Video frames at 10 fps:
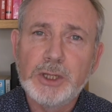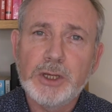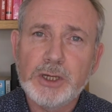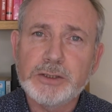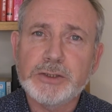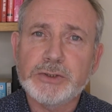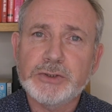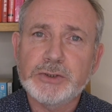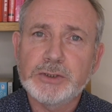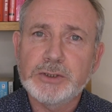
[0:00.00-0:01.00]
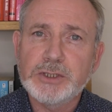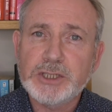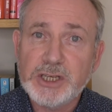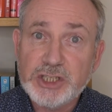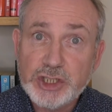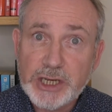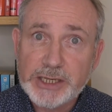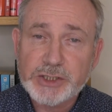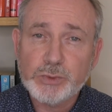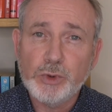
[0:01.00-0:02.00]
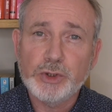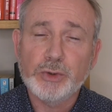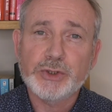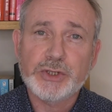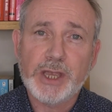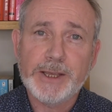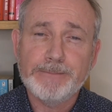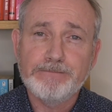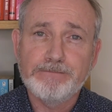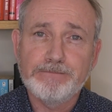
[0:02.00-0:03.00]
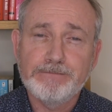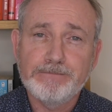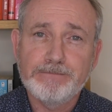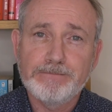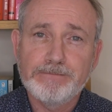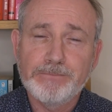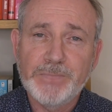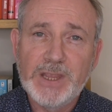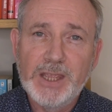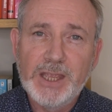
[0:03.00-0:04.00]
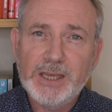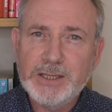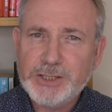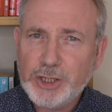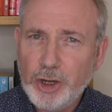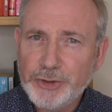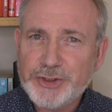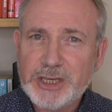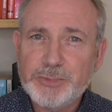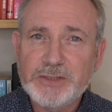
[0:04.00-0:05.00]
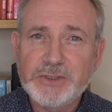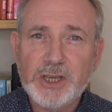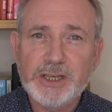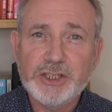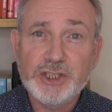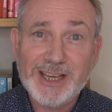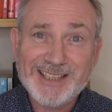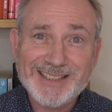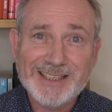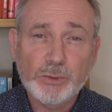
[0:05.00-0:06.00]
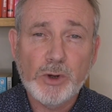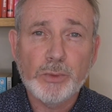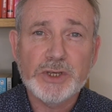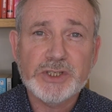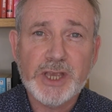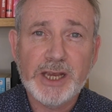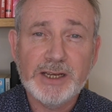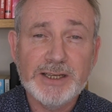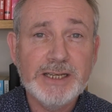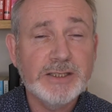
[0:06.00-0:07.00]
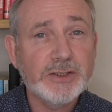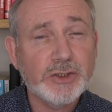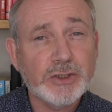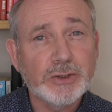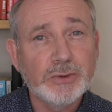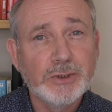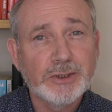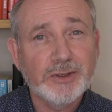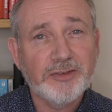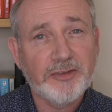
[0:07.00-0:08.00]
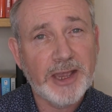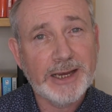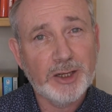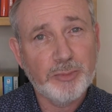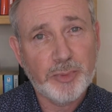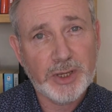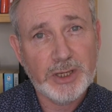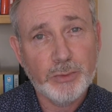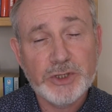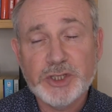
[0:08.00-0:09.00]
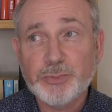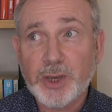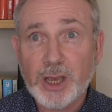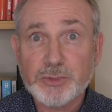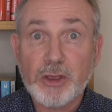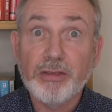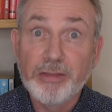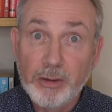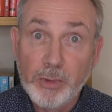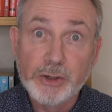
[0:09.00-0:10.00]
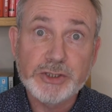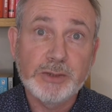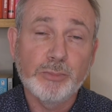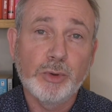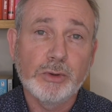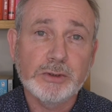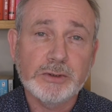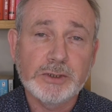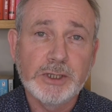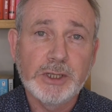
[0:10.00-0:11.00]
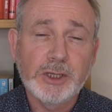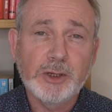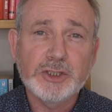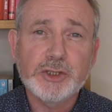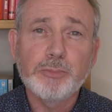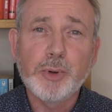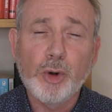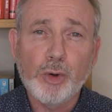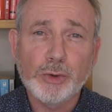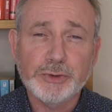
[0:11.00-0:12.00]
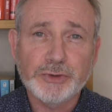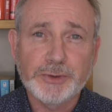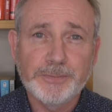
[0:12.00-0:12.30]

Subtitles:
others digest what you're saying. And this concept of digesting what we're saying leads us to the final P, which is perhaps the most important, to pause.